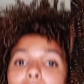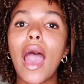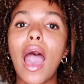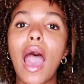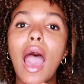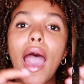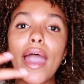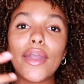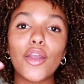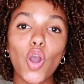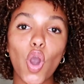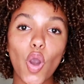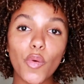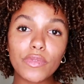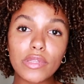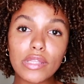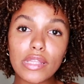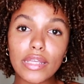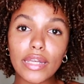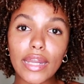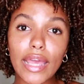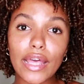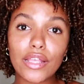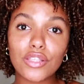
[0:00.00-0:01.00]
So I hope
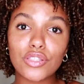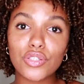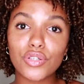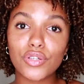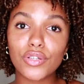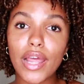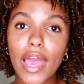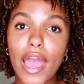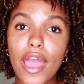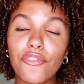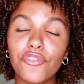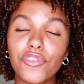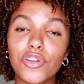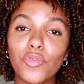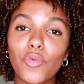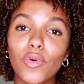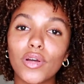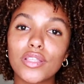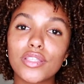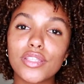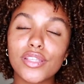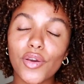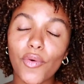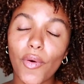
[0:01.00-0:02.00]
that answered
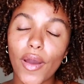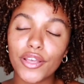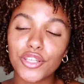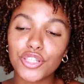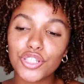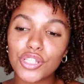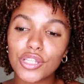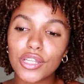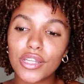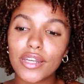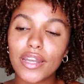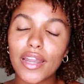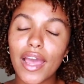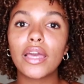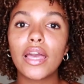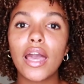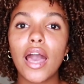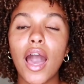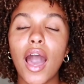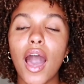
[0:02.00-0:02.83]
everyone's question.